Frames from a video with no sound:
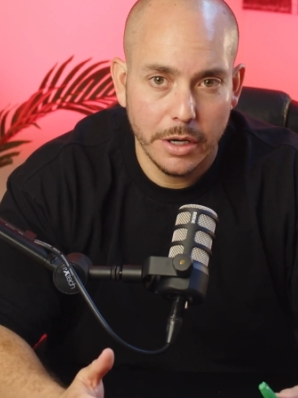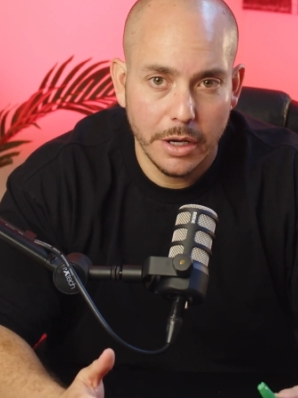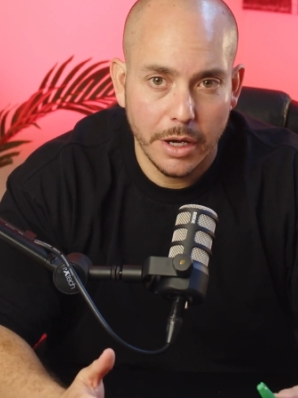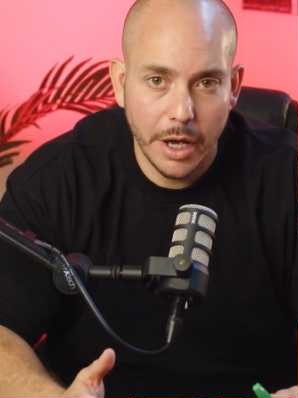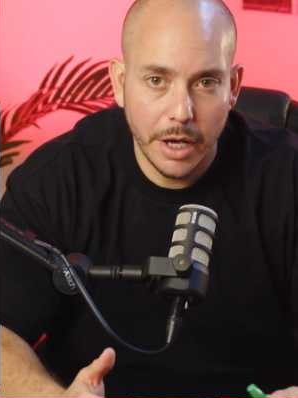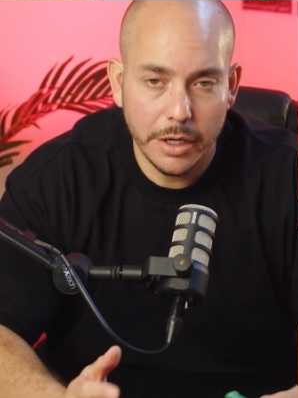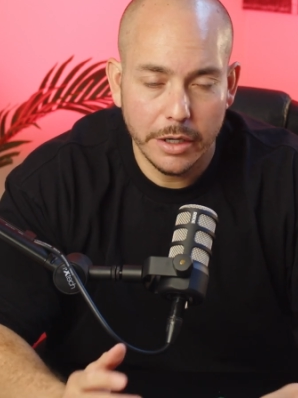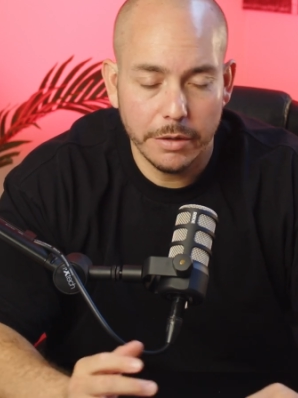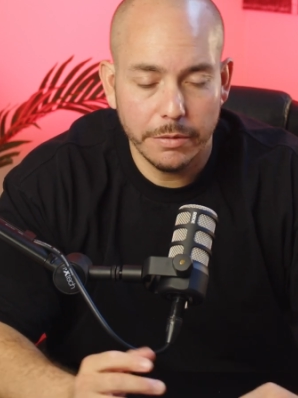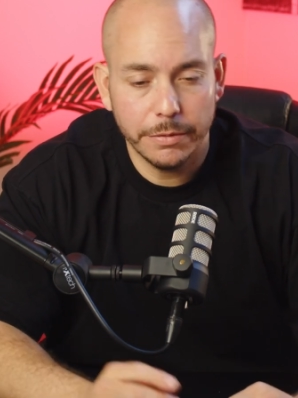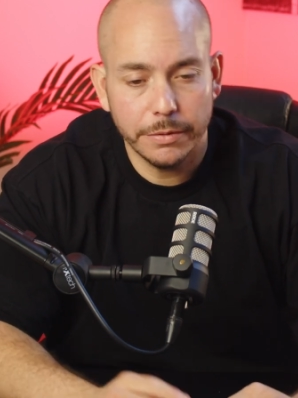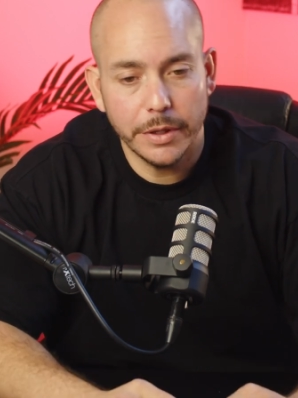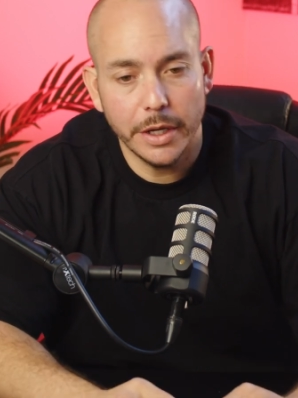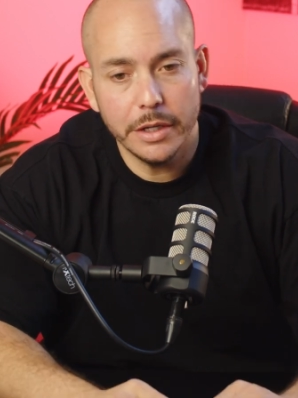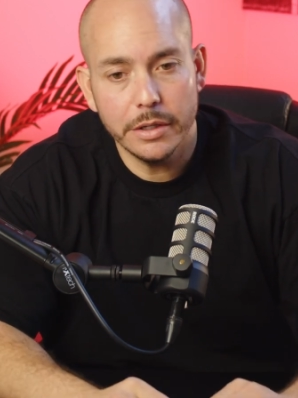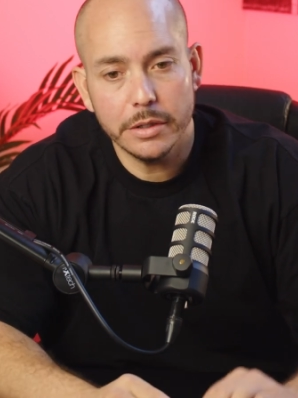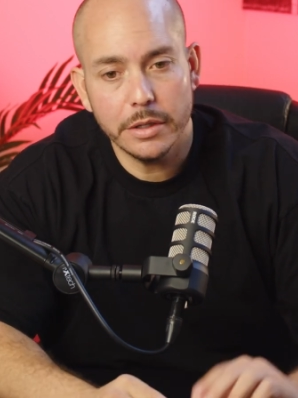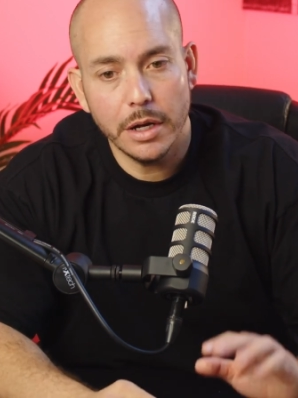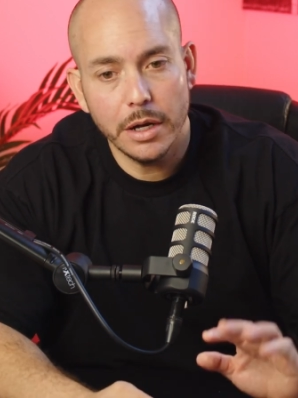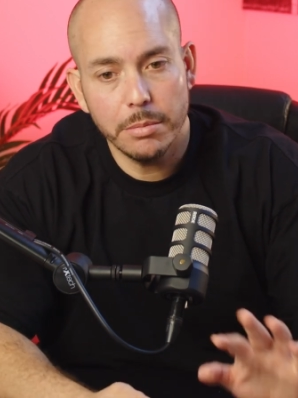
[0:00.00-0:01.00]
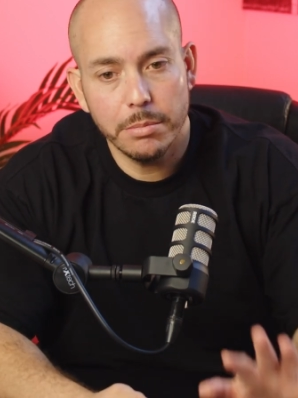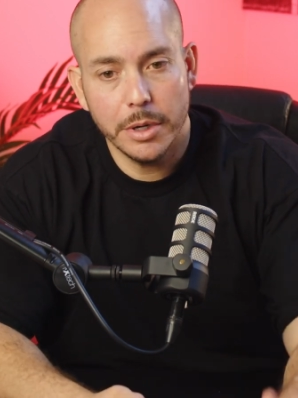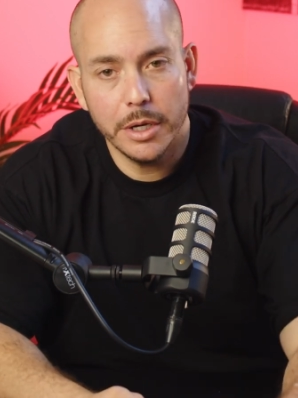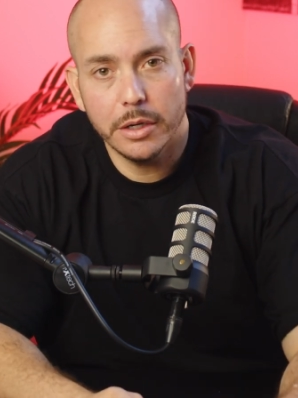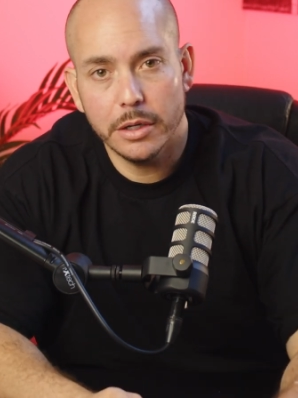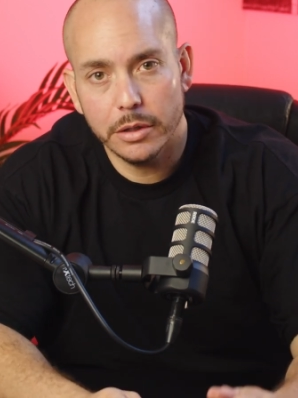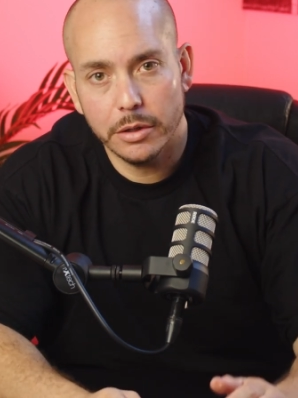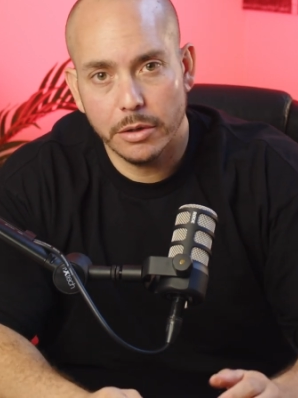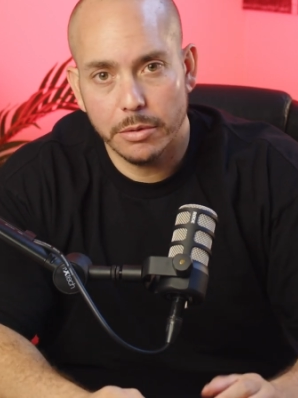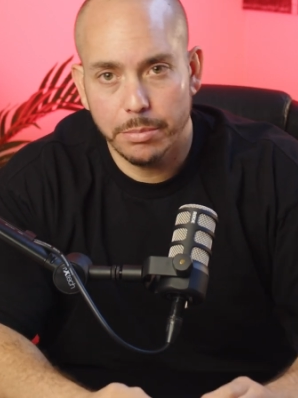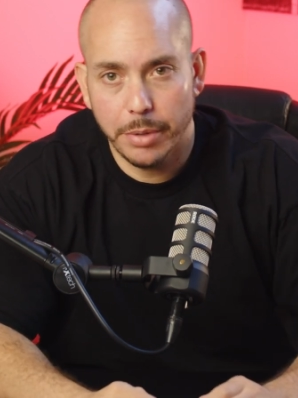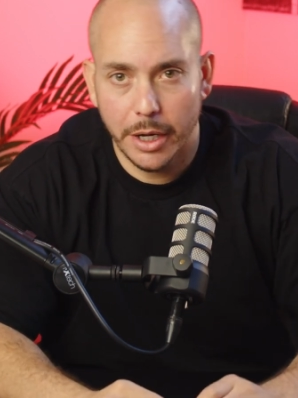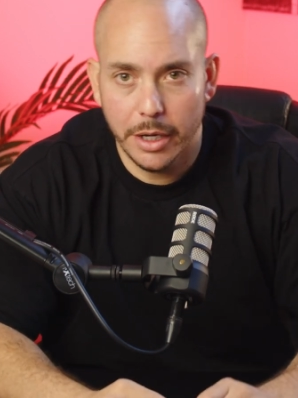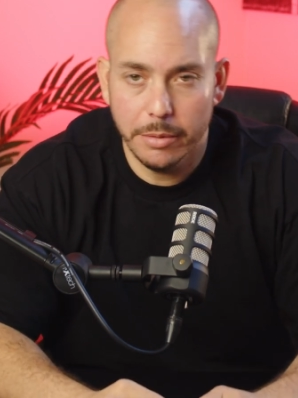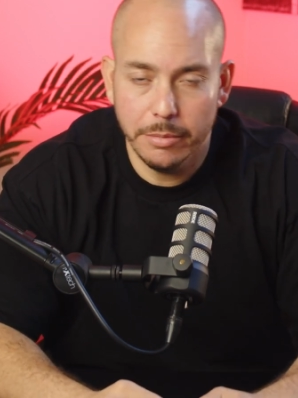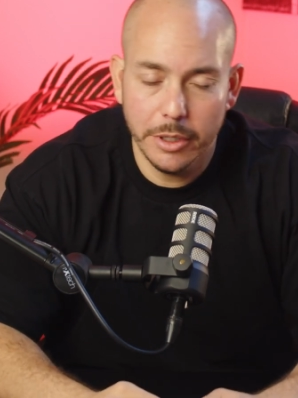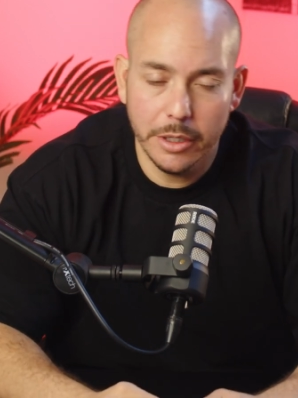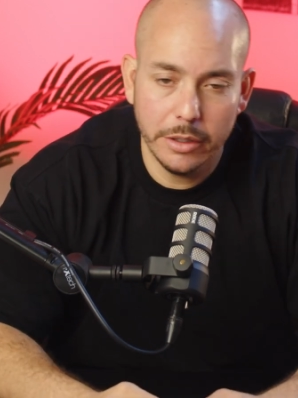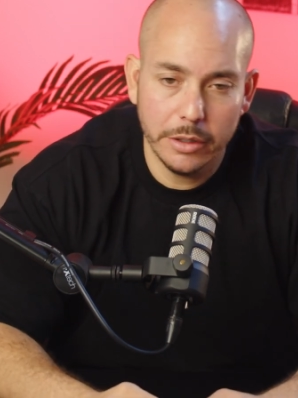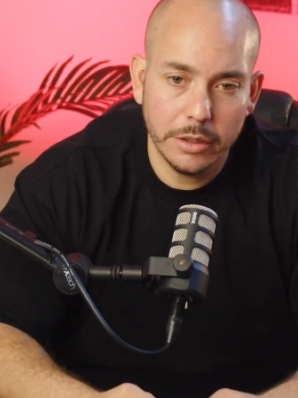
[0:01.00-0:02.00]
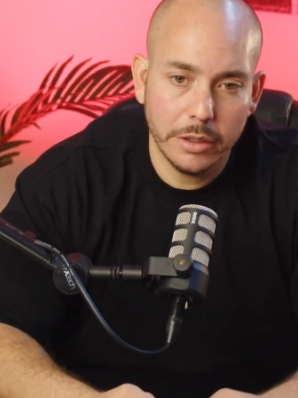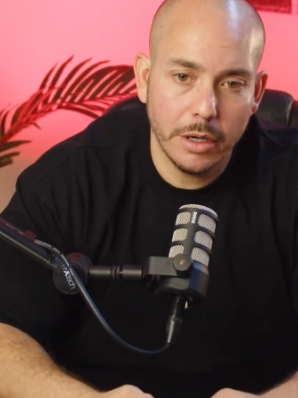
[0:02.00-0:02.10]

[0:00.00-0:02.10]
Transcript: And if they stop making their payment,